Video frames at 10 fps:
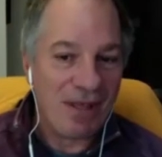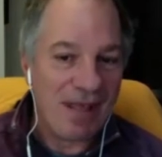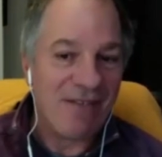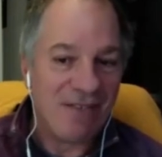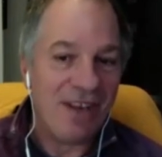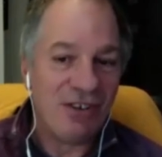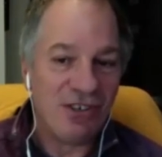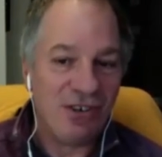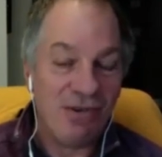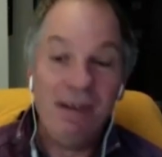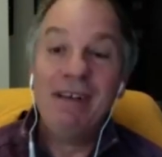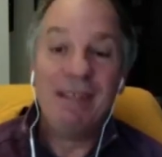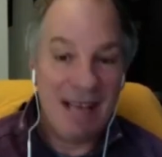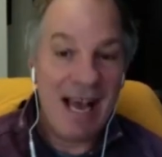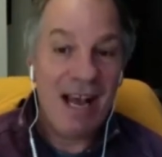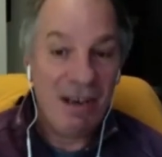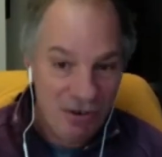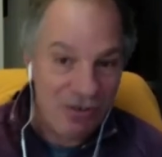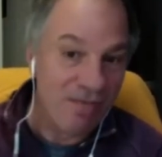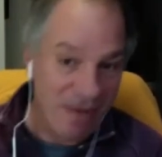that's an issue, then
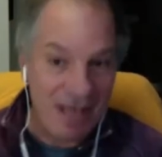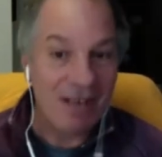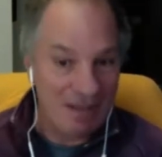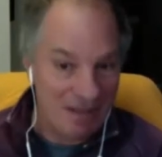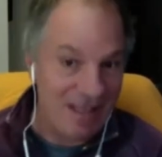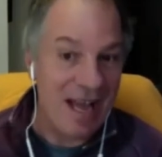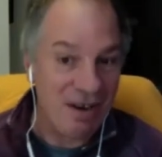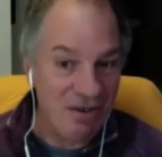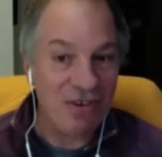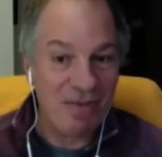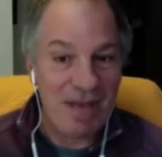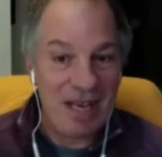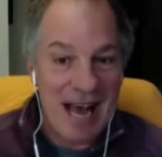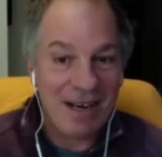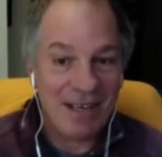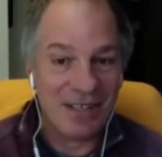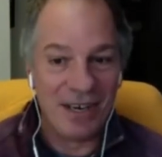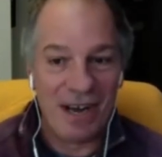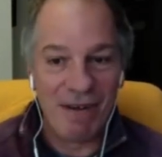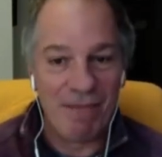you should be
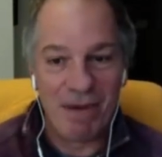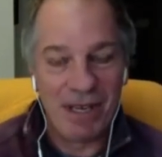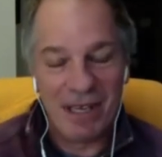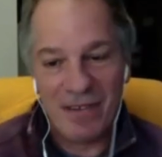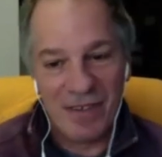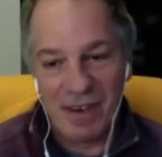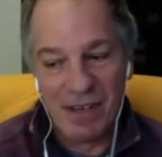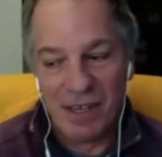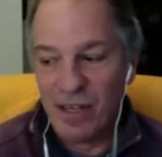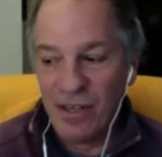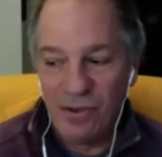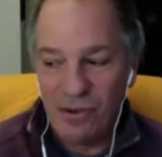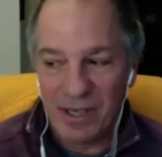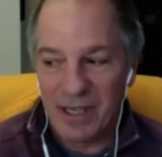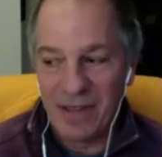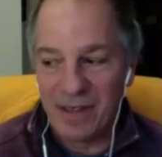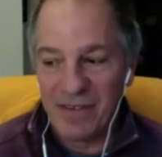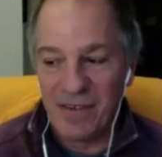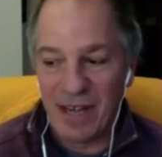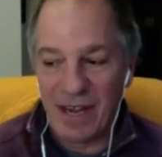cognizant of it. But he said, you look at
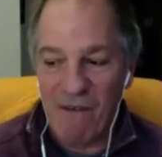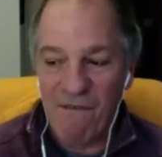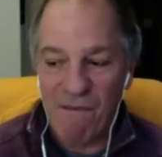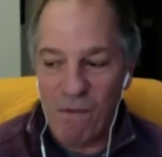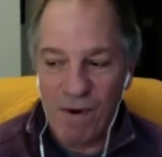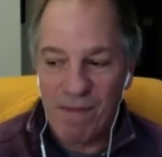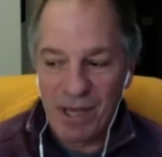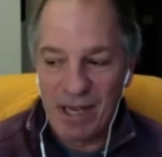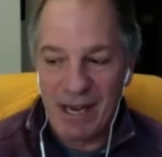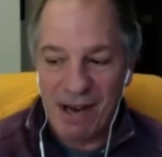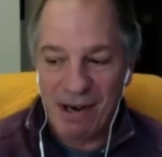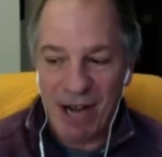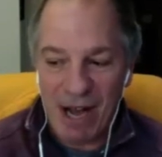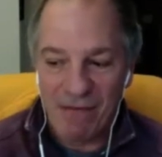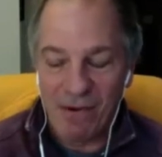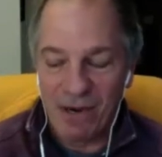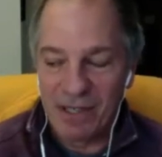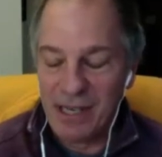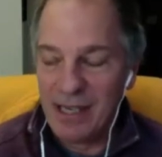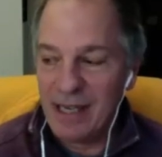this as like a $4 million golf course.
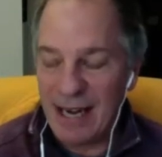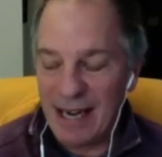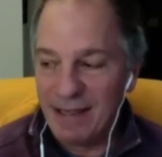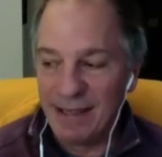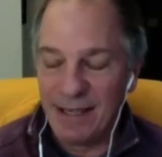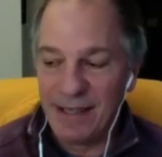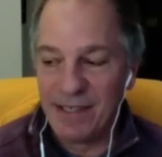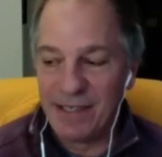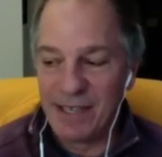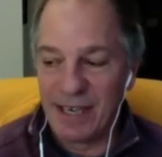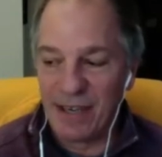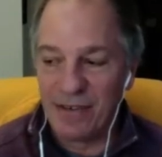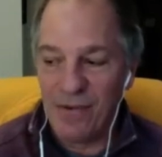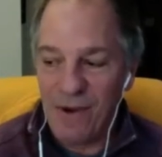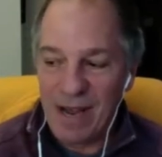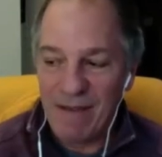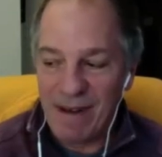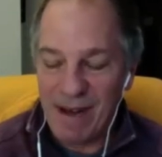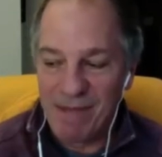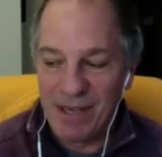I look at this as like a
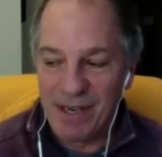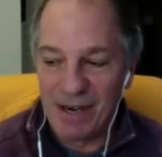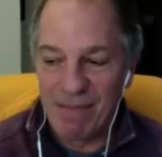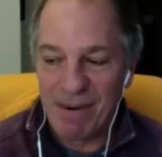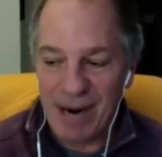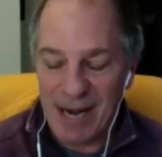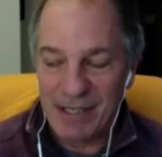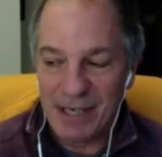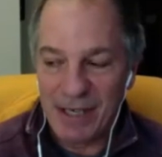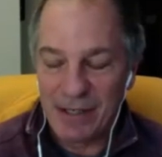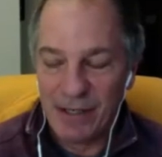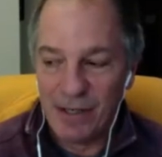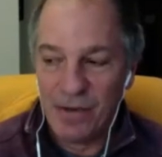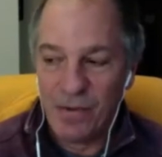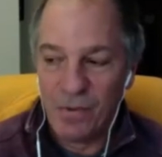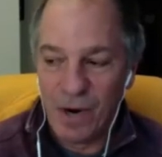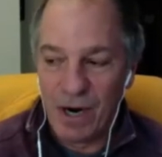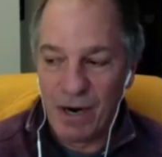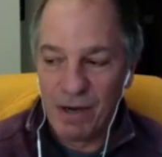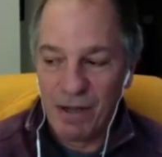$25 million project
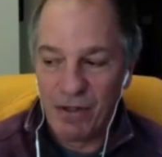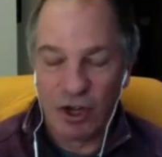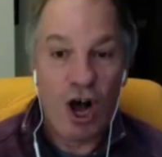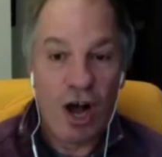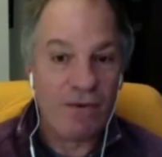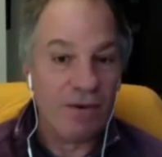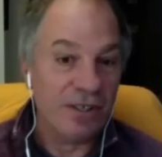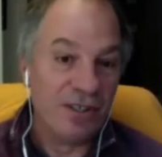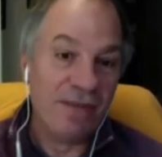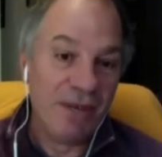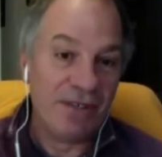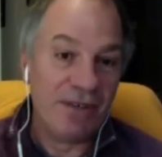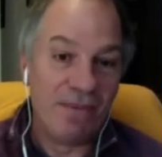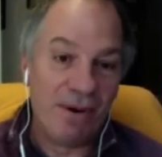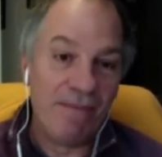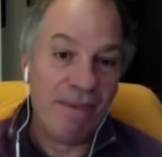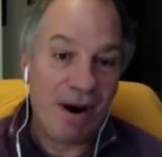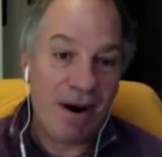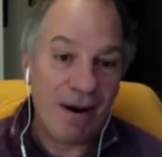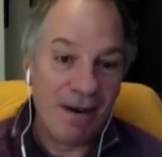where the golf course is the most important
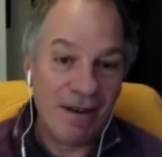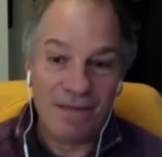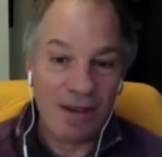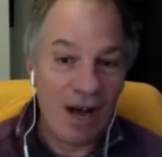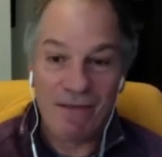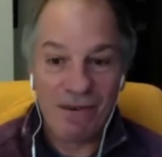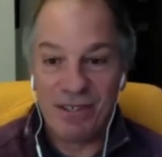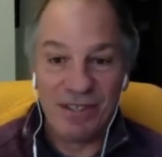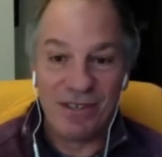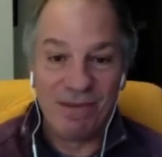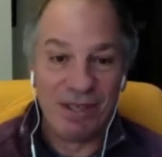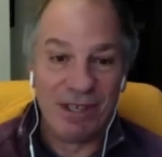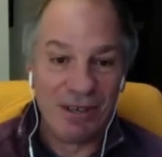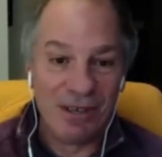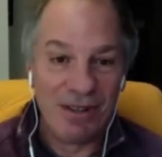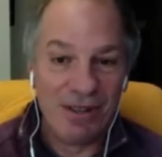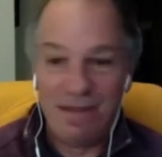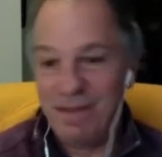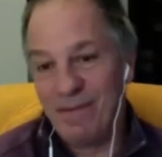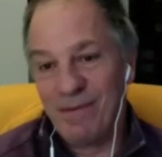part. If the golf course isn't really good,
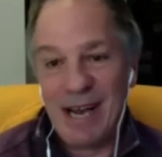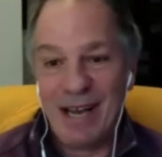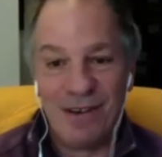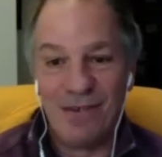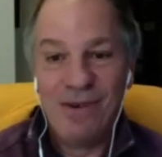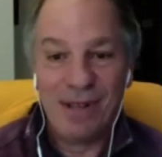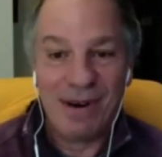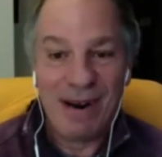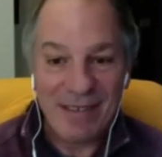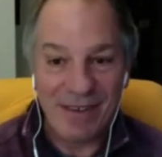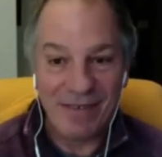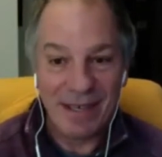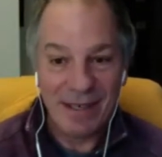we're not doing the rest of it.